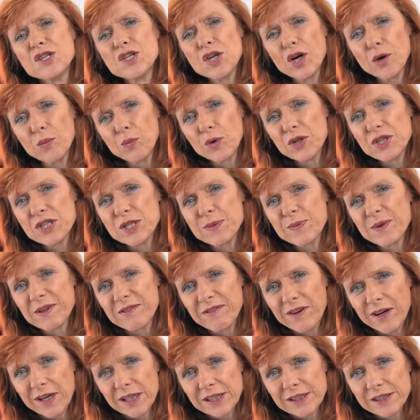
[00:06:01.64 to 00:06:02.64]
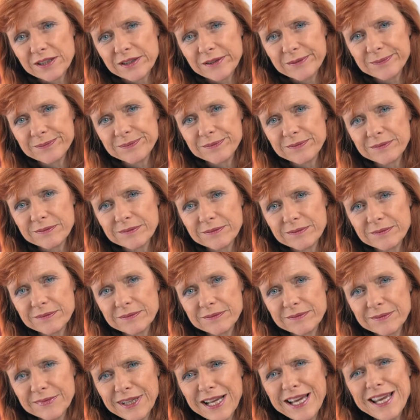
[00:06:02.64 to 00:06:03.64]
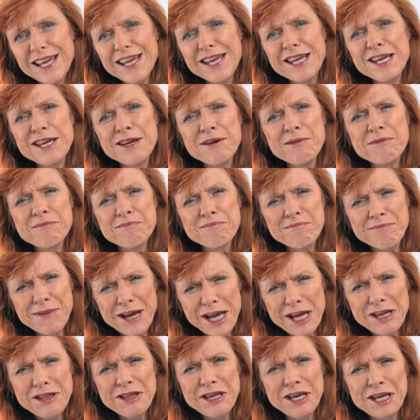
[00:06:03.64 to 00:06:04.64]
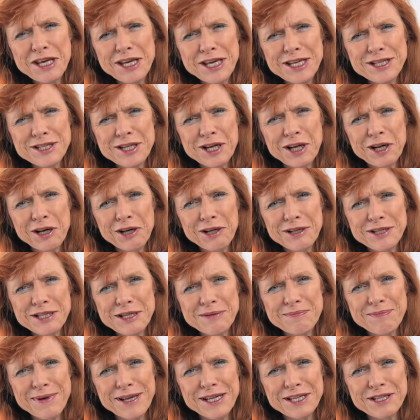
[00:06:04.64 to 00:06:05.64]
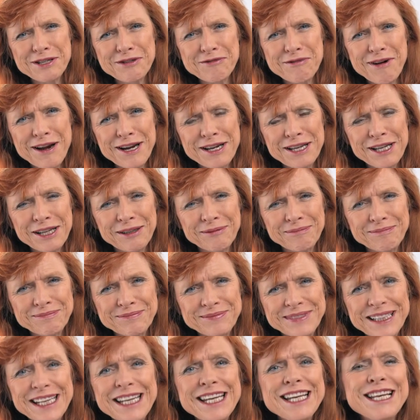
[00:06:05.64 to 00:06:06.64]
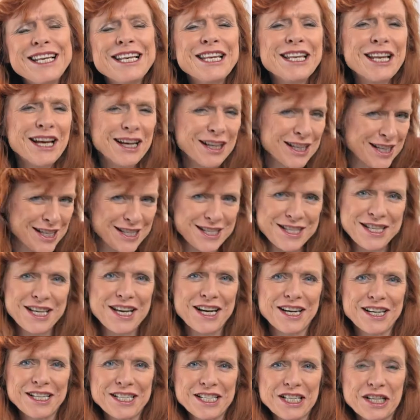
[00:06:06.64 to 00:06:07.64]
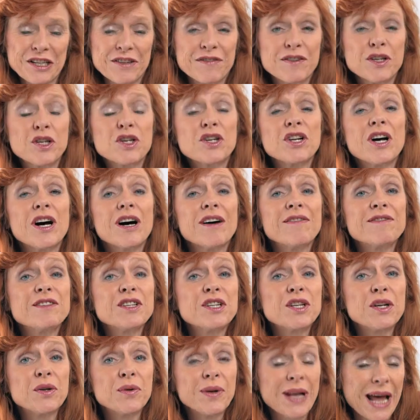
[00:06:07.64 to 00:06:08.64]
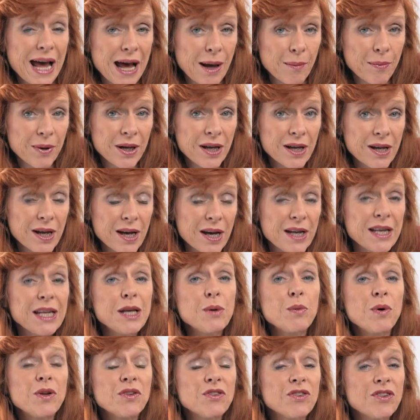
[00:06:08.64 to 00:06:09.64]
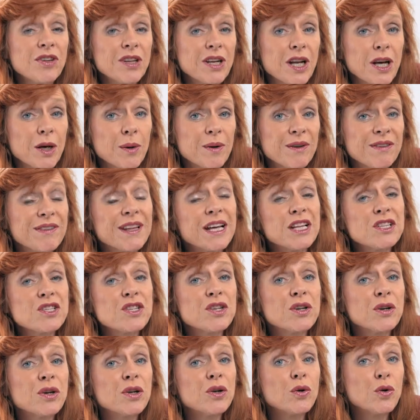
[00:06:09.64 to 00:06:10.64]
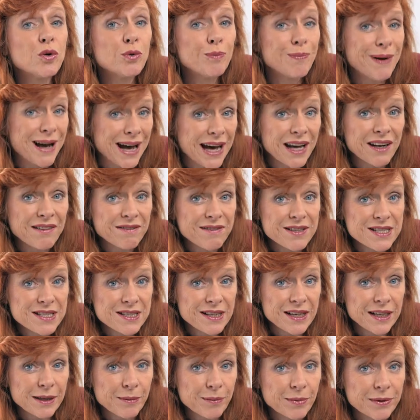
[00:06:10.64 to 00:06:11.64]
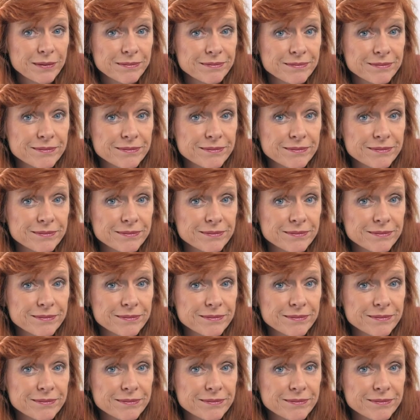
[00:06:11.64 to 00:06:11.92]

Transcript: Tom wants some advice. He may think he's a closet Mediterranean. He likes the idea of a good afternoon nap, and he wants to know if that's good or bad for sleep.